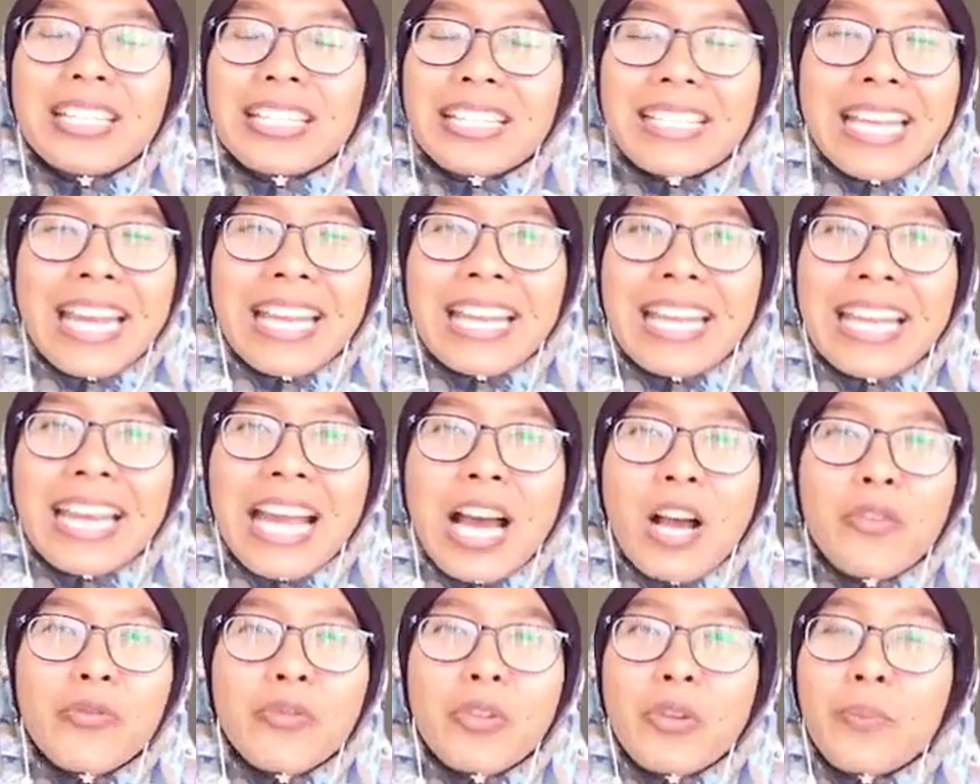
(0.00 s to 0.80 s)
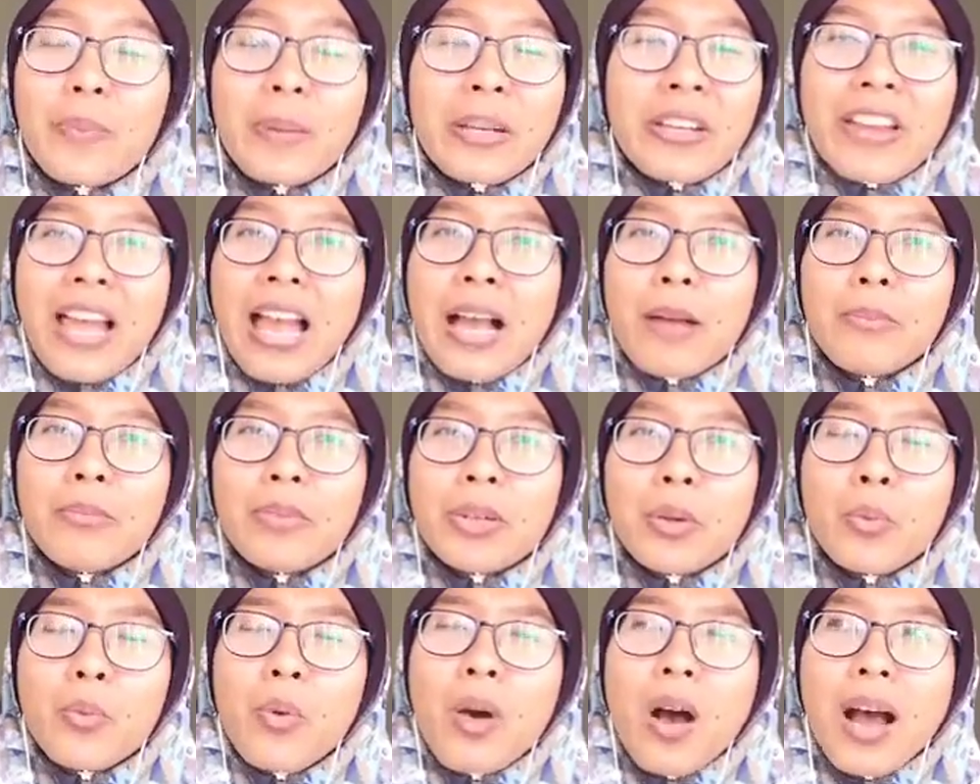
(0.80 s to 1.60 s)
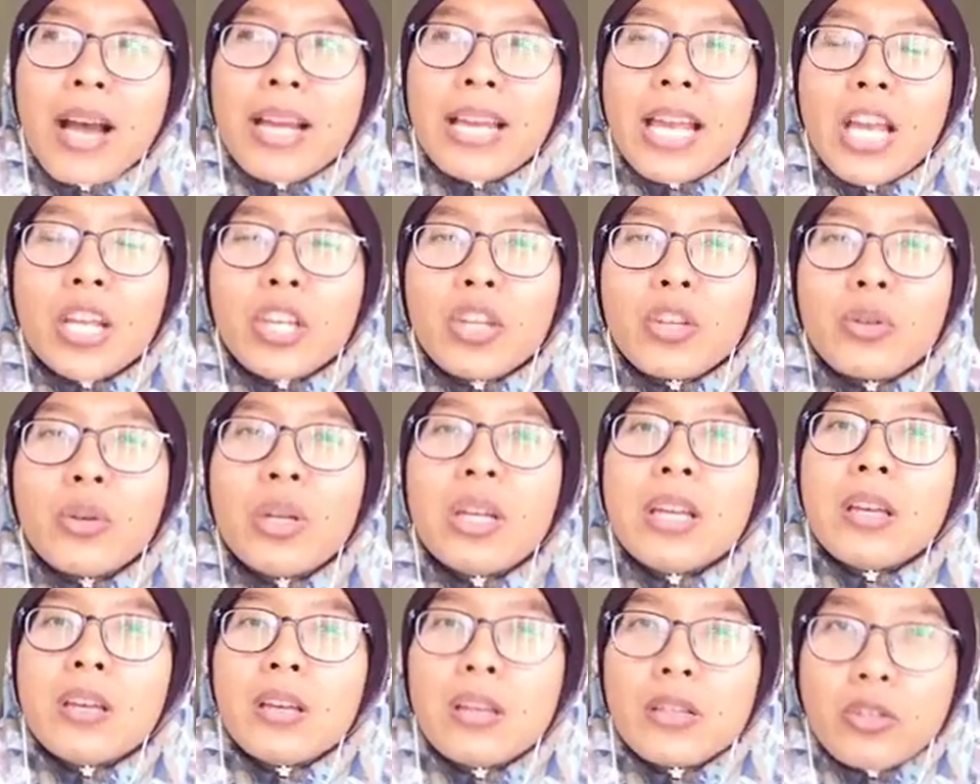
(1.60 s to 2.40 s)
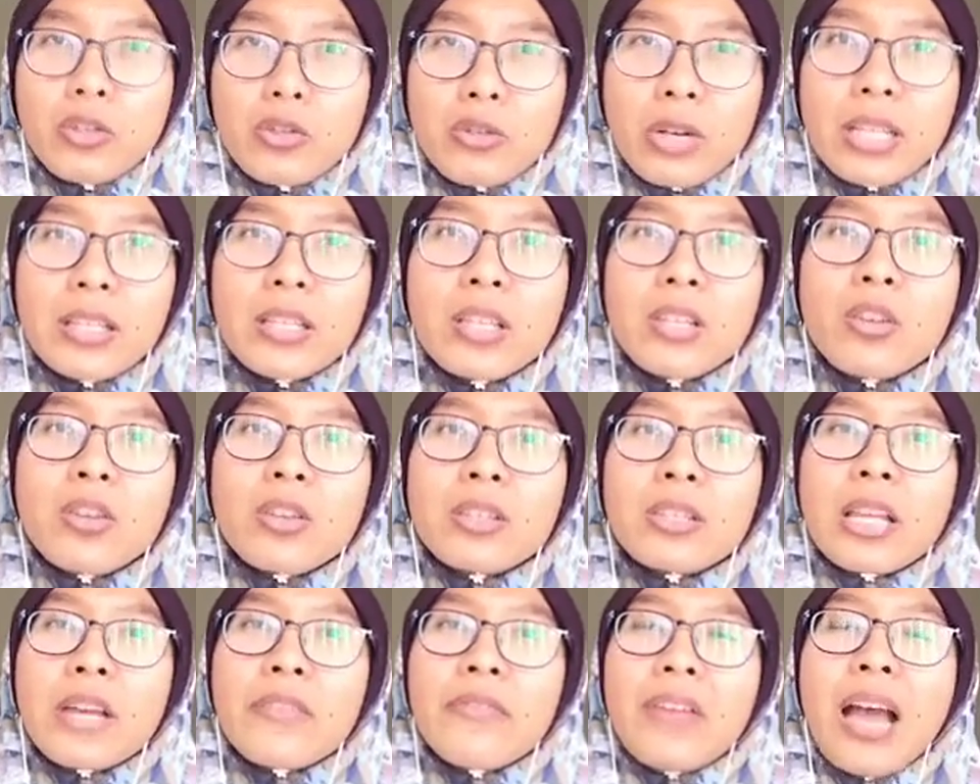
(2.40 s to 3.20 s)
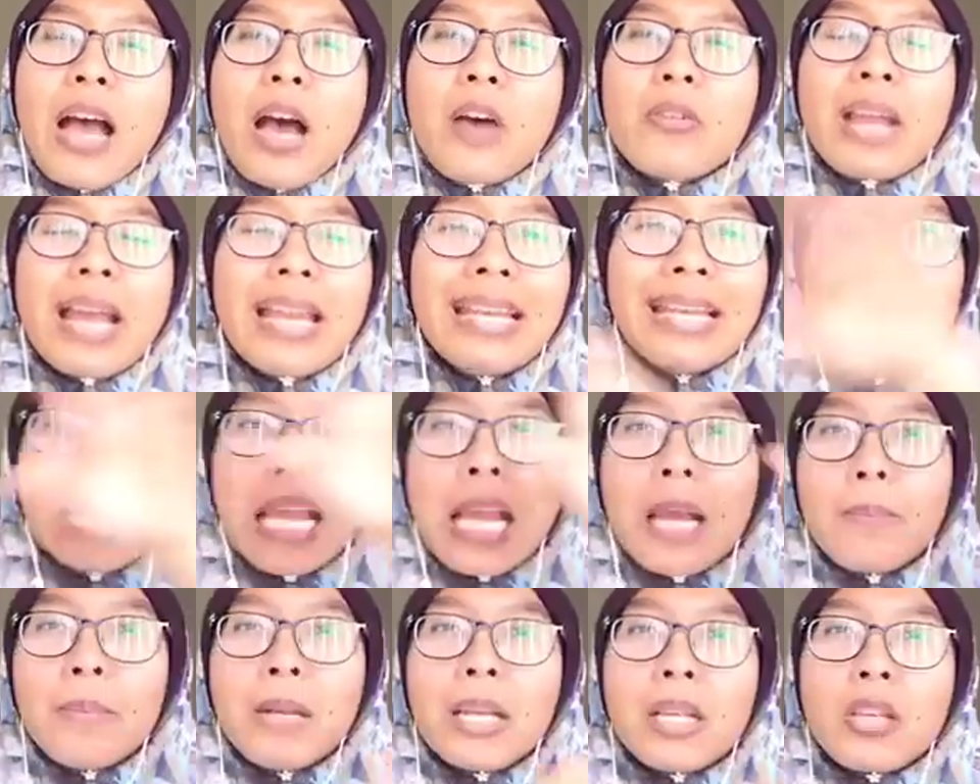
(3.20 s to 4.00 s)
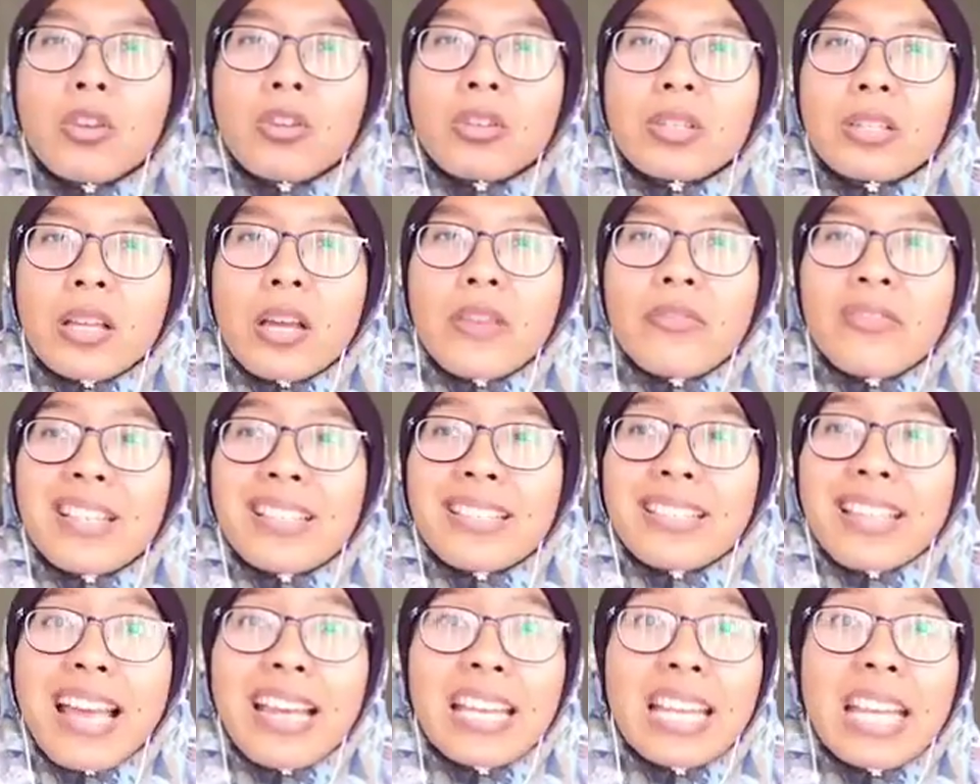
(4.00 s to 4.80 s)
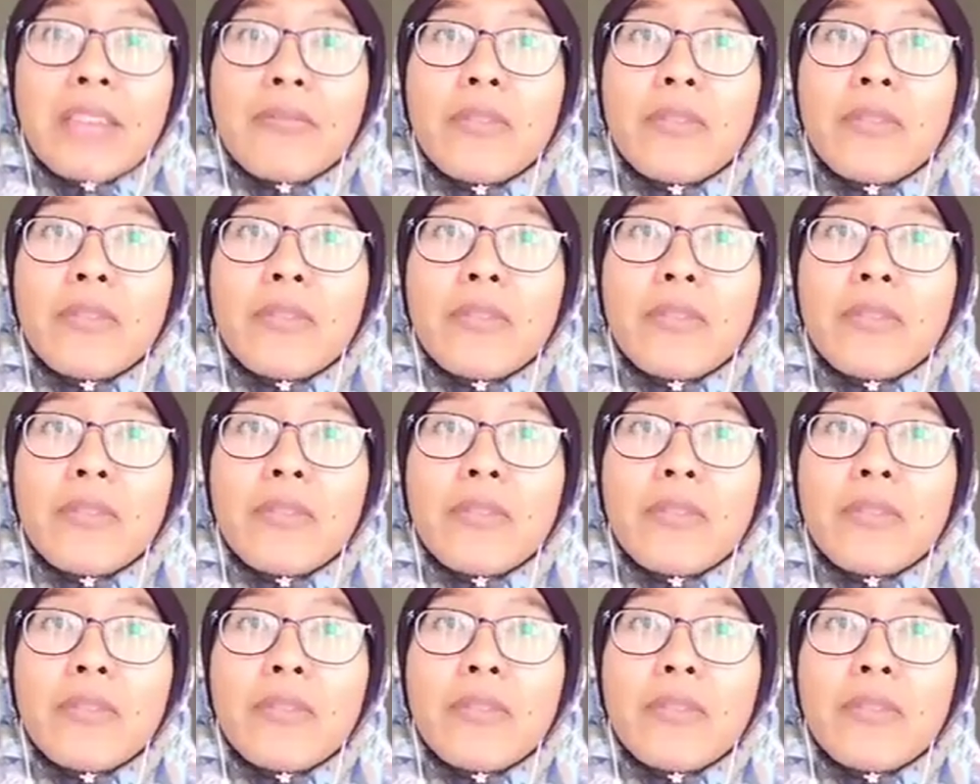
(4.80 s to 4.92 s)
Just take it out of your vocabulary. Why are you stressing yourself out and labeling yourself as that?